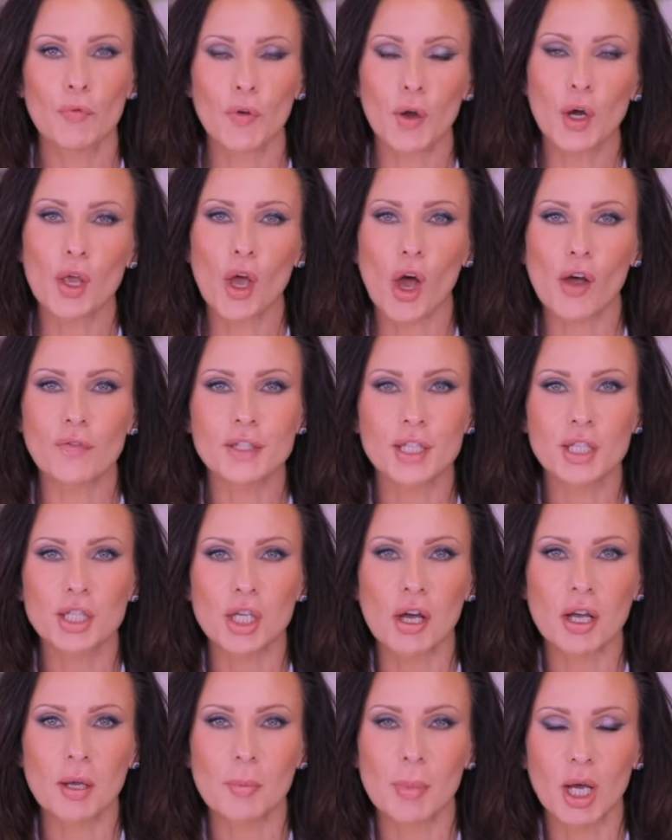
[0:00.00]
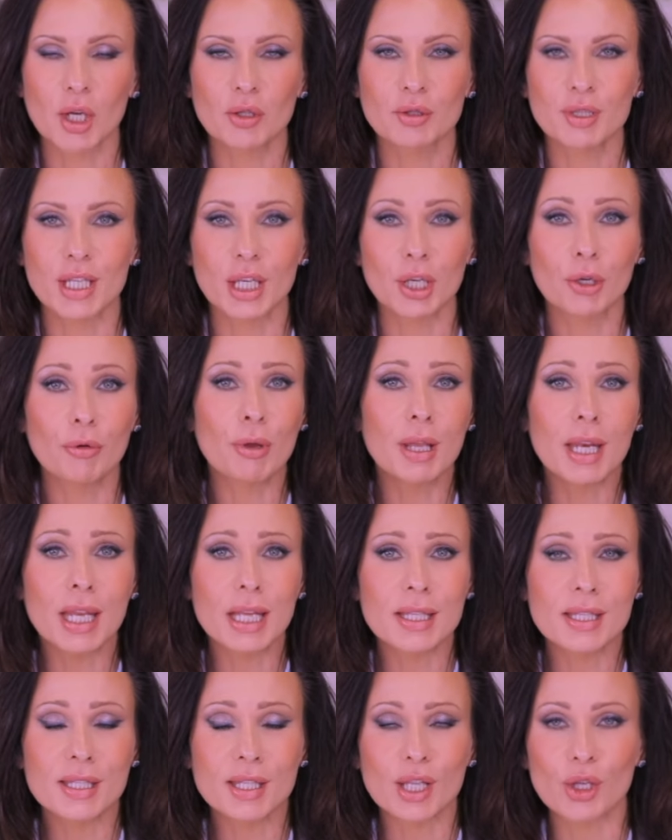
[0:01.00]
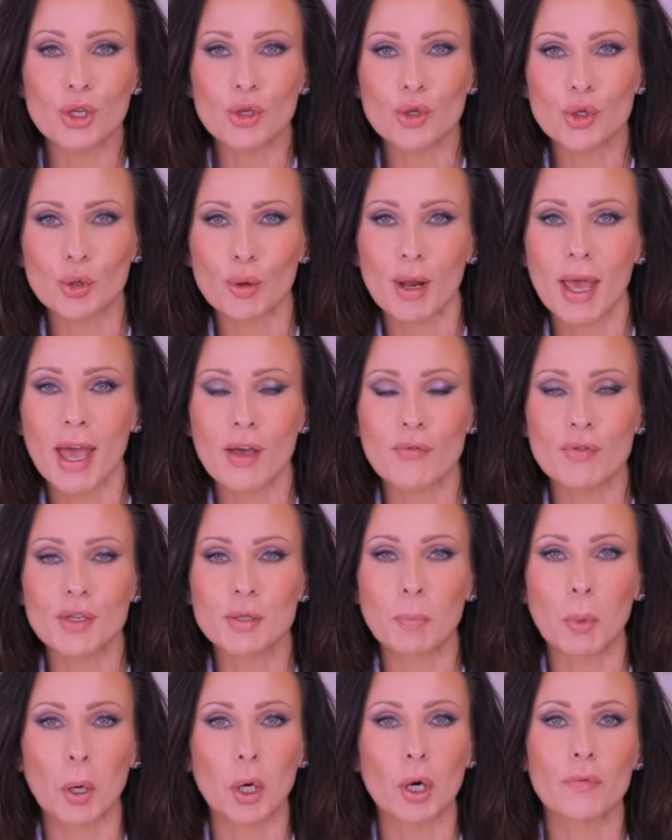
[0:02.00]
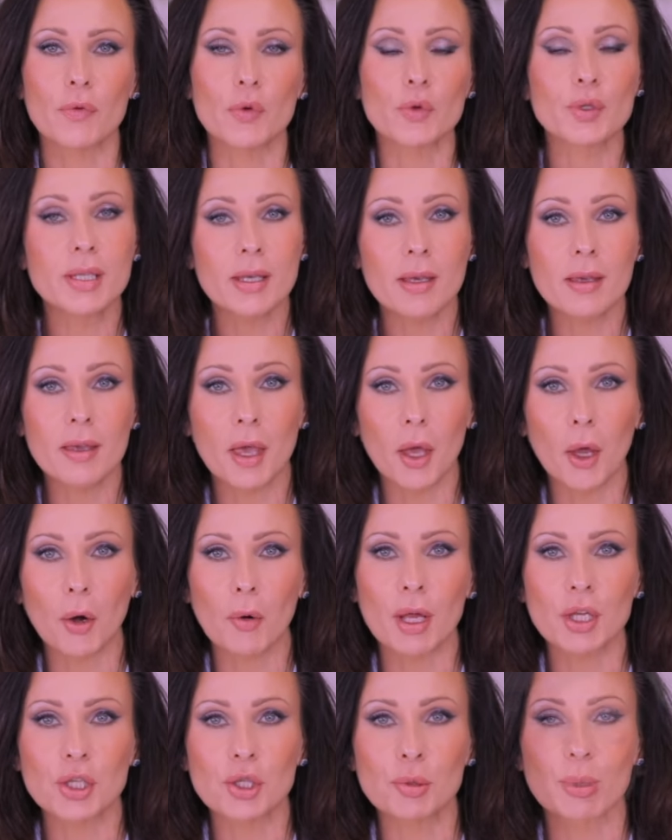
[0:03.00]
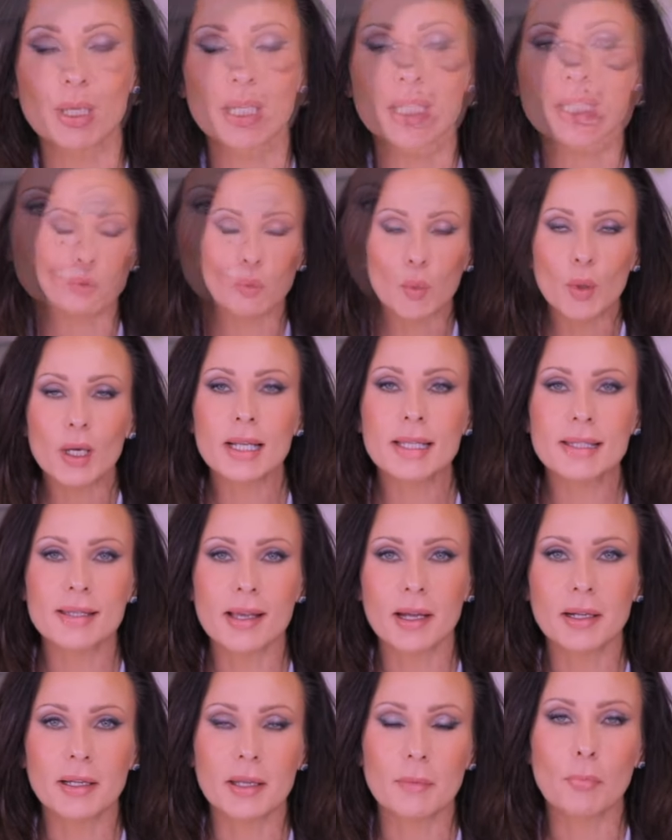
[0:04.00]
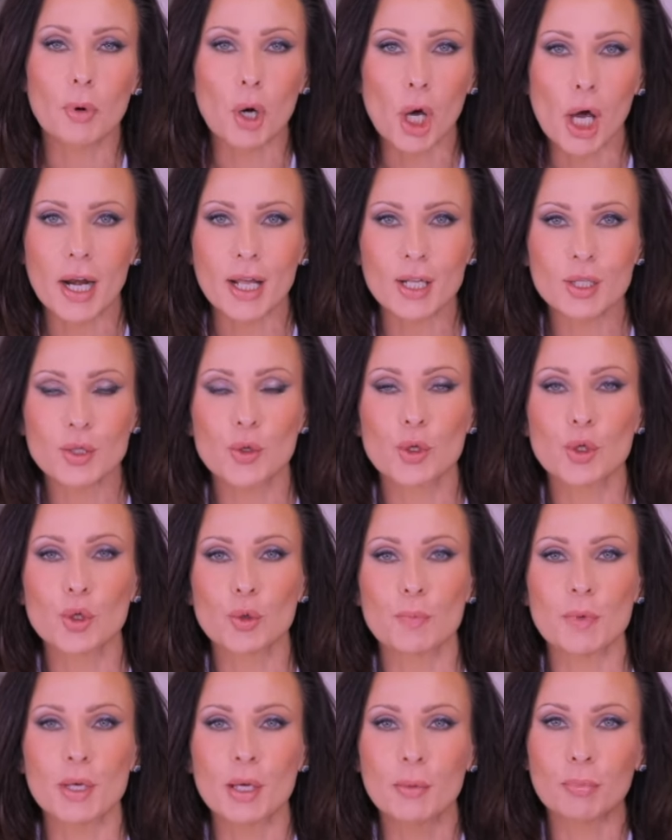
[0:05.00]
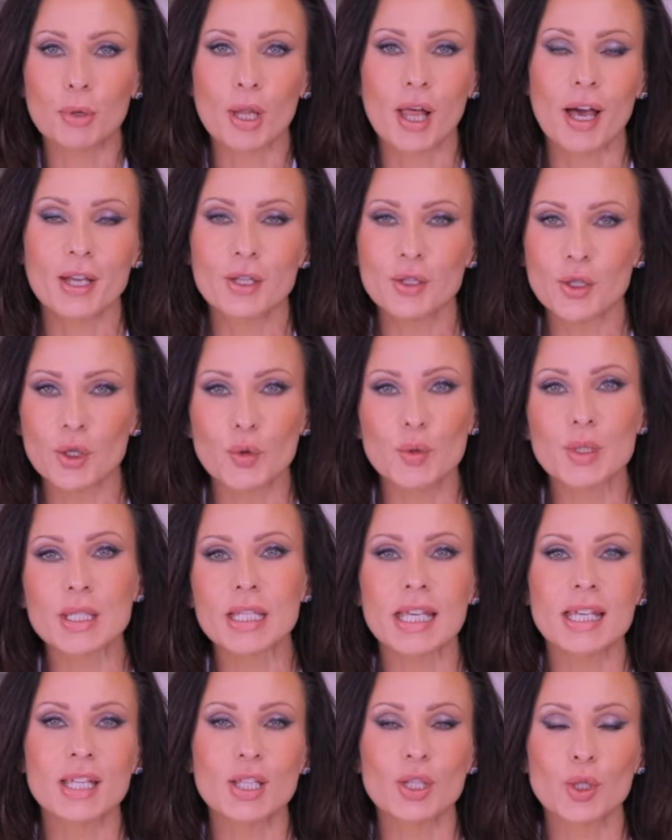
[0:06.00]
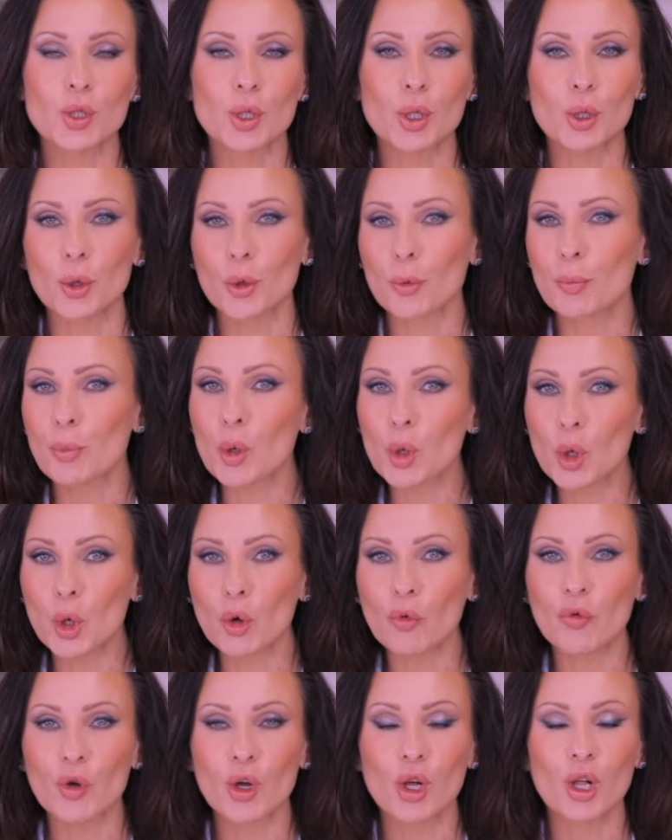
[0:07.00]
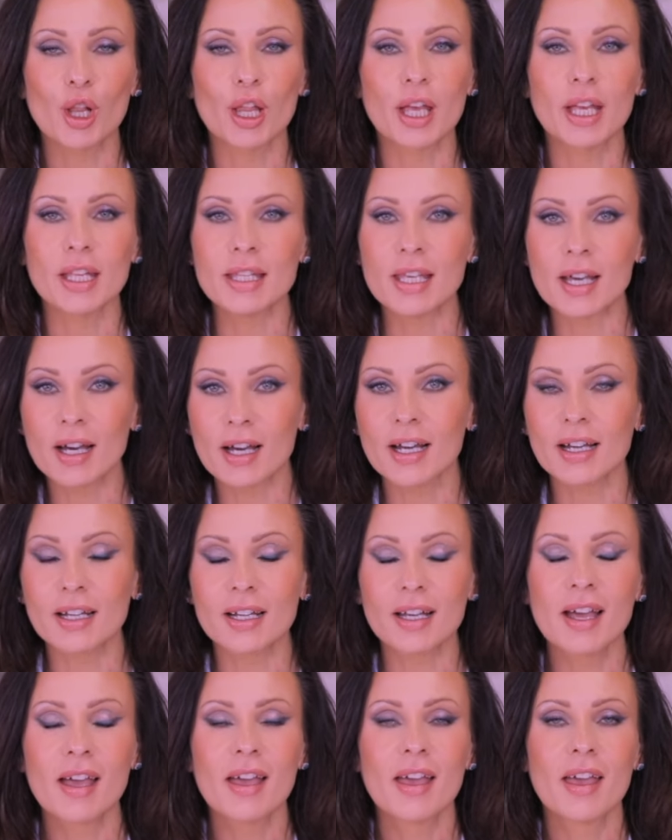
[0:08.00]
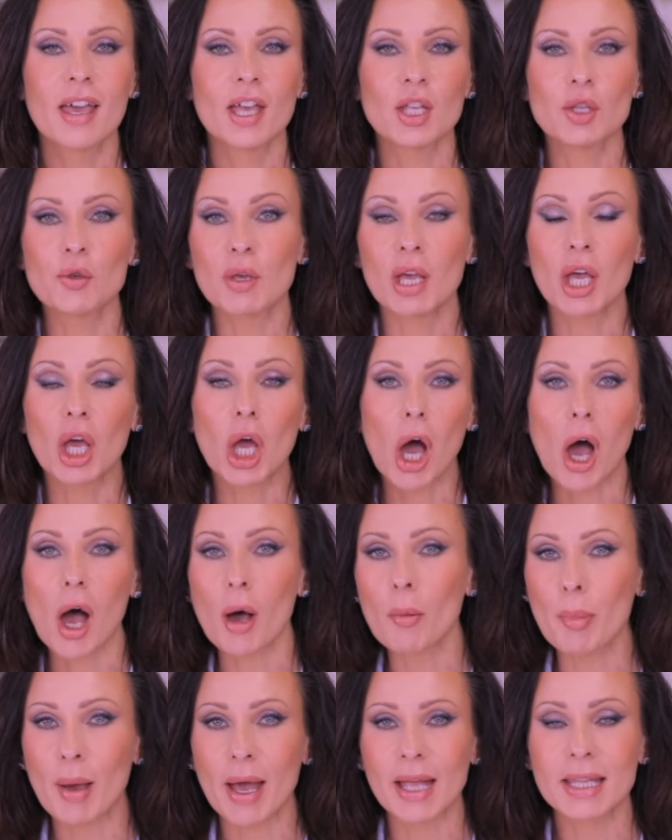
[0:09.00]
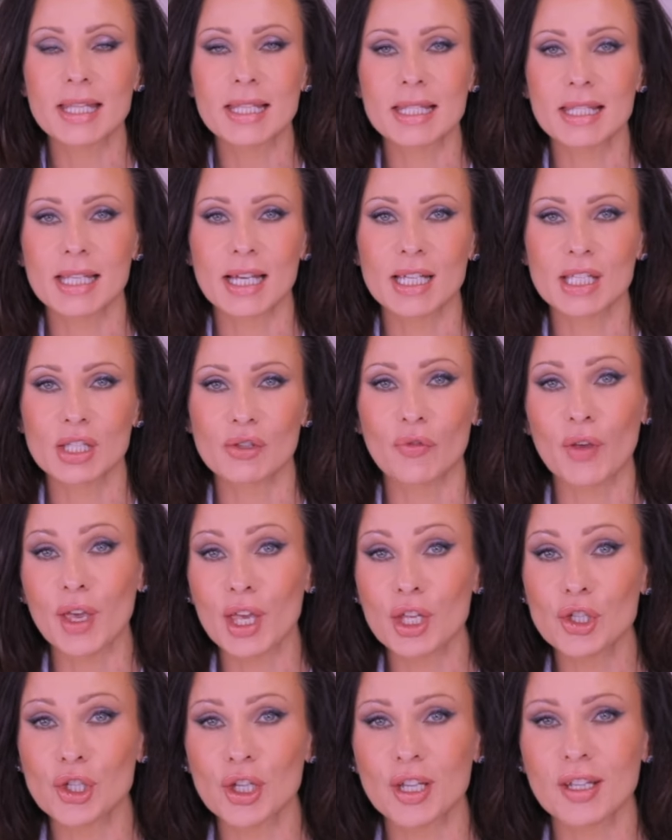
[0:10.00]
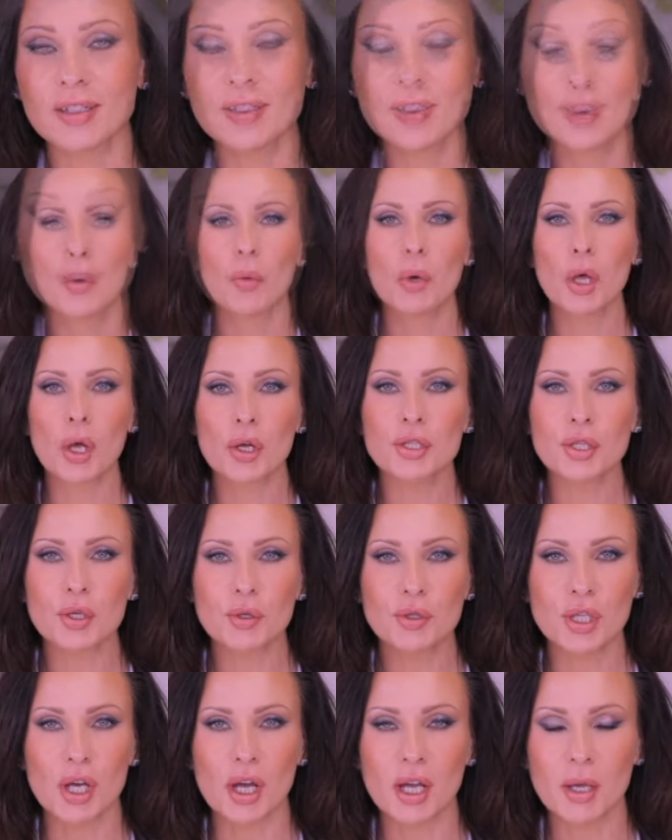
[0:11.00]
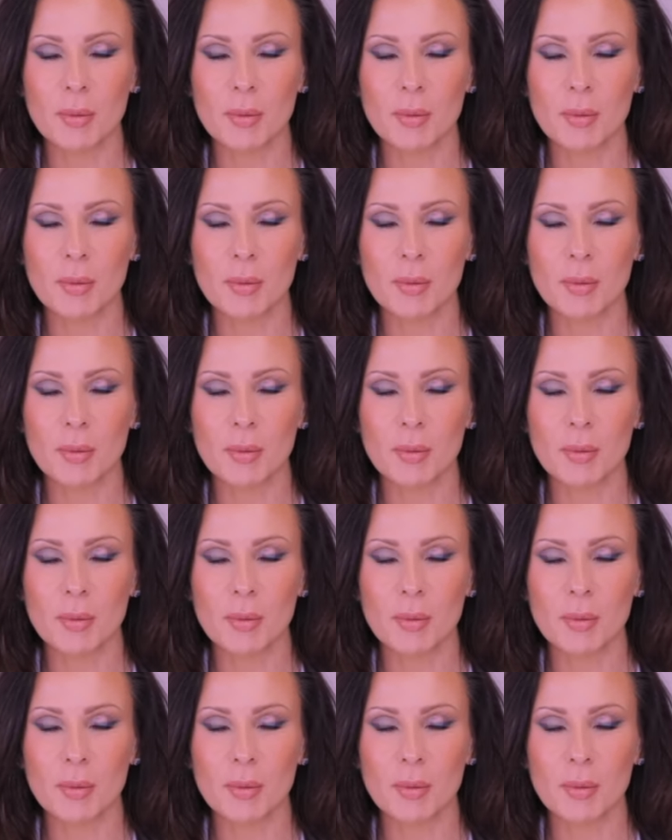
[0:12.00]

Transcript: very often talk about the ingredients that you should have as part of your skincare regimen and what exactly products you should be applying to your skin so you look beautiful and young and you can combat the signs of aging. We also talk